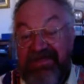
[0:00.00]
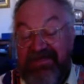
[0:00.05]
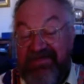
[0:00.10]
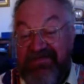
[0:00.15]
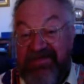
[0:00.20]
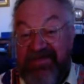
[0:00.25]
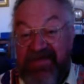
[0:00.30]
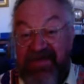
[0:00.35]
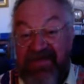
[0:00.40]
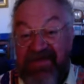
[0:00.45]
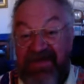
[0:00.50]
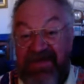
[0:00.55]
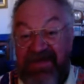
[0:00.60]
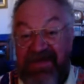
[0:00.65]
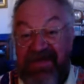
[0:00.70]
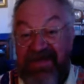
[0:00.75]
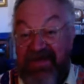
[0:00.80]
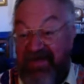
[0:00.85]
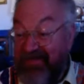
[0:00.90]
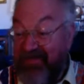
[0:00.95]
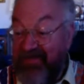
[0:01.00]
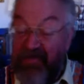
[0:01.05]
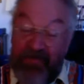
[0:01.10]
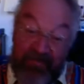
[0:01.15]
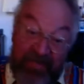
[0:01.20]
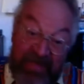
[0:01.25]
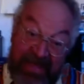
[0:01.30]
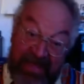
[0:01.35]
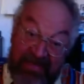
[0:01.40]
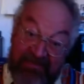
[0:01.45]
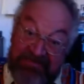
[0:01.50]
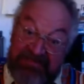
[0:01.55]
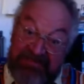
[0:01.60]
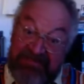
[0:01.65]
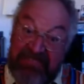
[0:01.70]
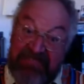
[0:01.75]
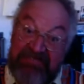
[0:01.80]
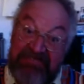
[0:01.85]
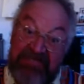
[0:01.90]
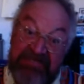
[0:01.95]
So I thought, perhaps
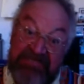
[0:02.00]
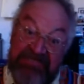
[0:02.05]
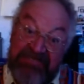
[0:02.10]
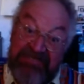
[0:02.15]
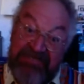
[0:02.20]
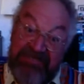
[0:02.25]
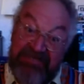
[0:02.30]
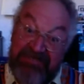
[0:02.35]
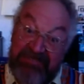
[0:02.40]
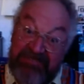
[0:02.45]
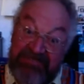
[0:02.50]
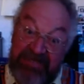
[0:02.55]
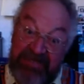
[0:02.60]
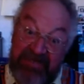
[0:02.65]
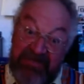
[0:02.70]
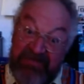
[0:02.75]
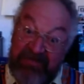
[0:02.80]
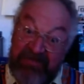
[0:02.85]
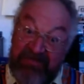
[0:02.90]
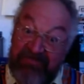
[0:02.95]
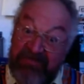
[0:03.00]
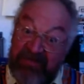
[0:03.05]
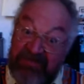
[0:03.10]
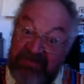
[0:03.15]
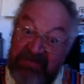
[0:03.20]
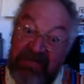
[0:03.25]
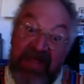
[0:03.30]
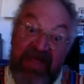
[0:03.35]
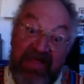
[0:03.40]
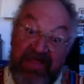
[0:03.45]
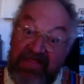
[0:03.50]
unjustly, that German and Russian,